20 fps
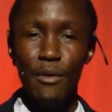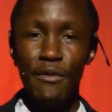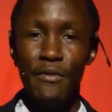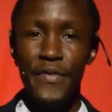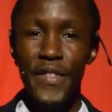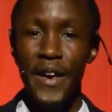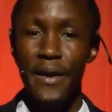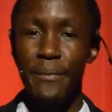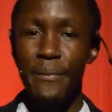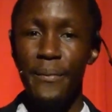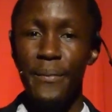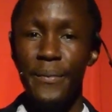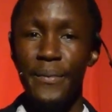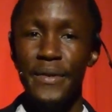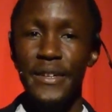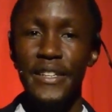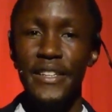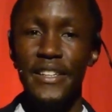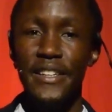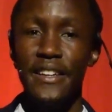of them
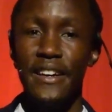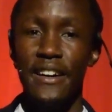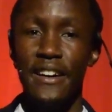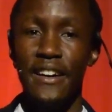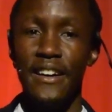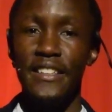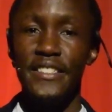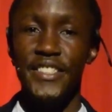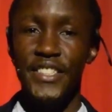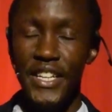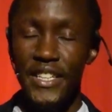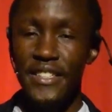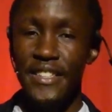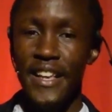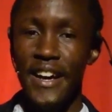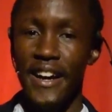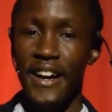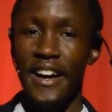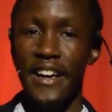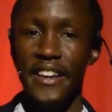changed
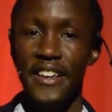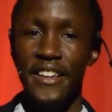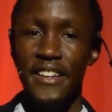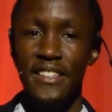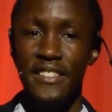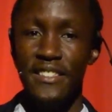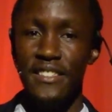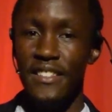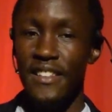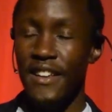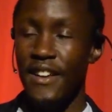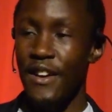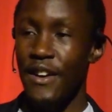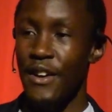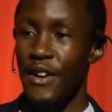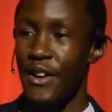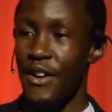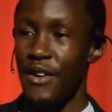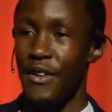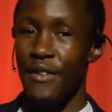their careers
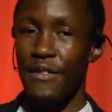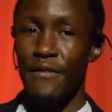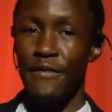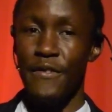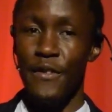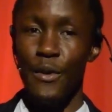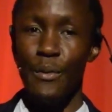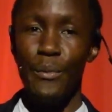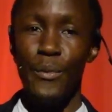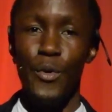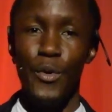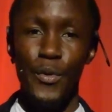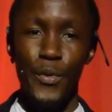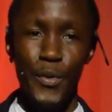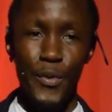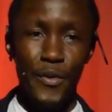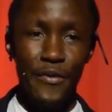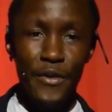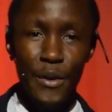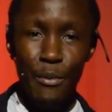
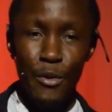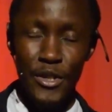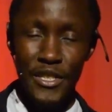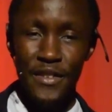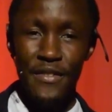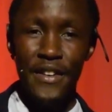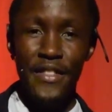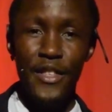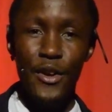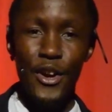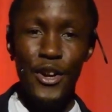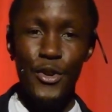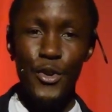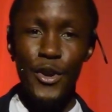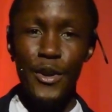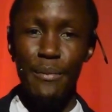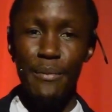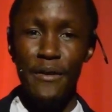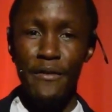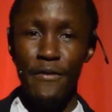from whatever they were
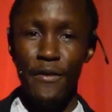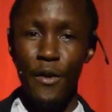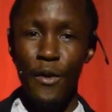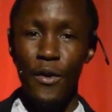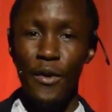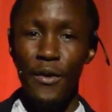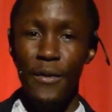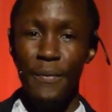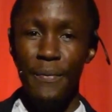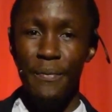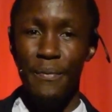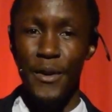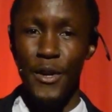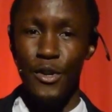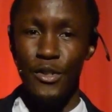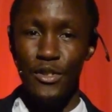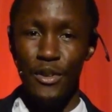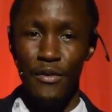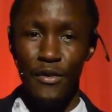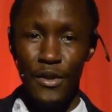doing before
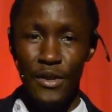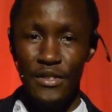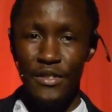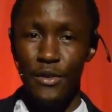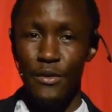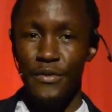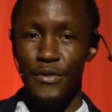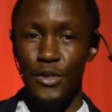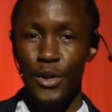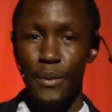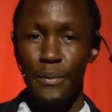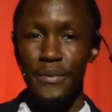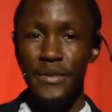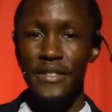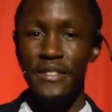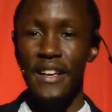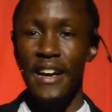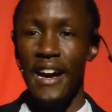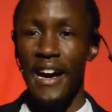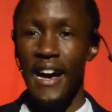because of loss of
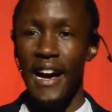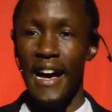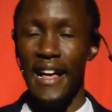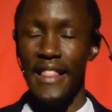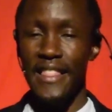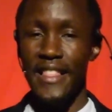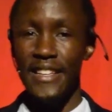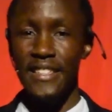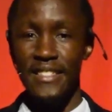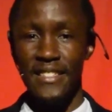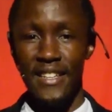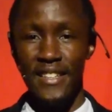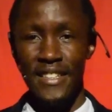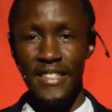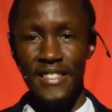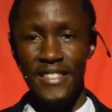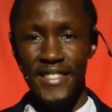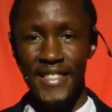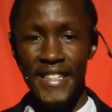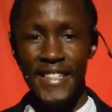jobs, and they
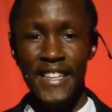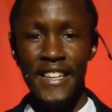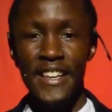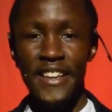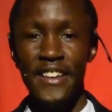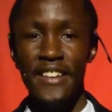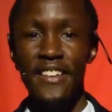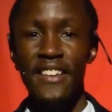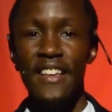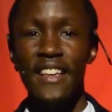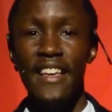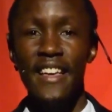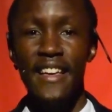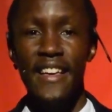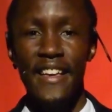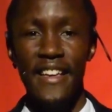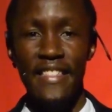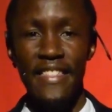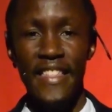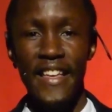started settling
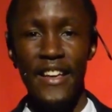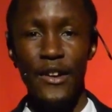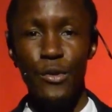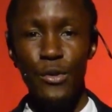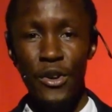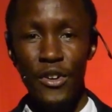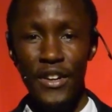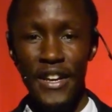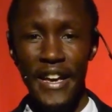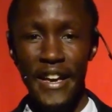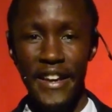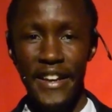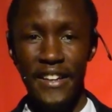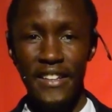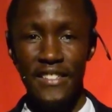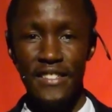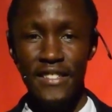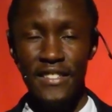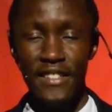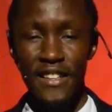in the rural
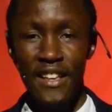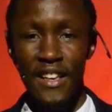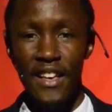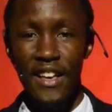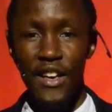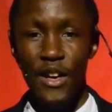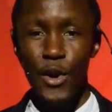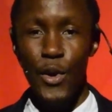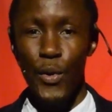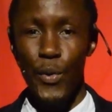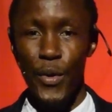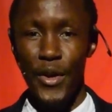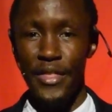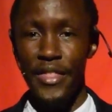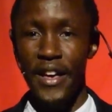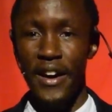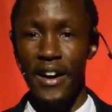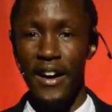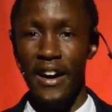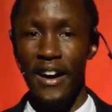areas with
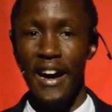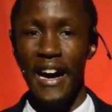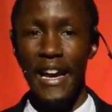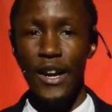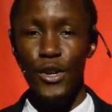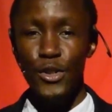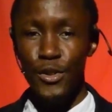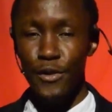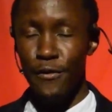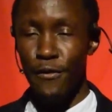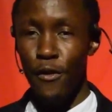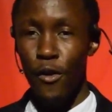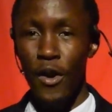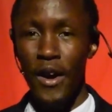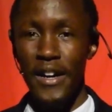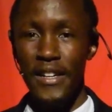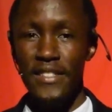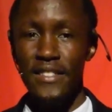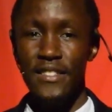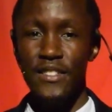a lot of
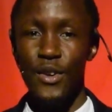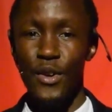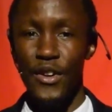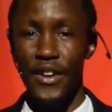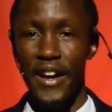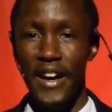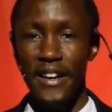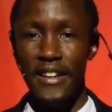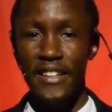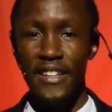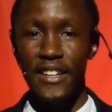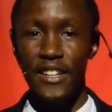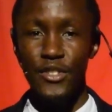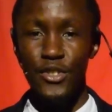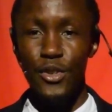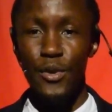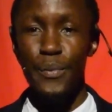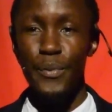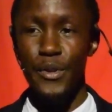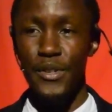focus on
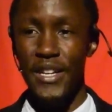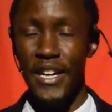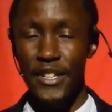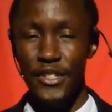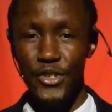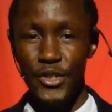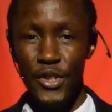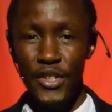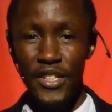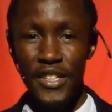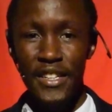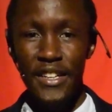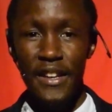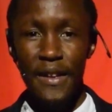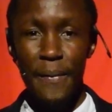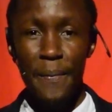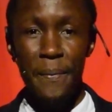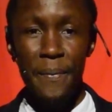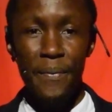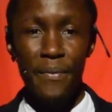agricultural production.
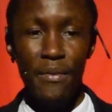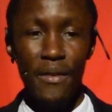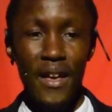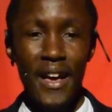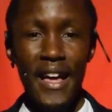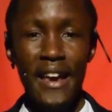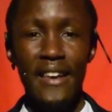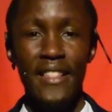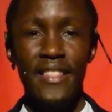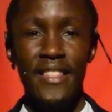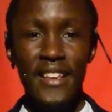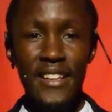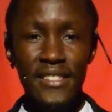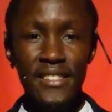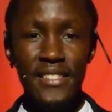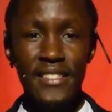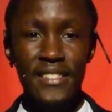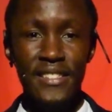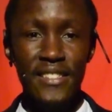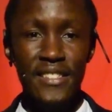And
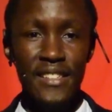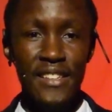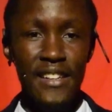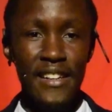this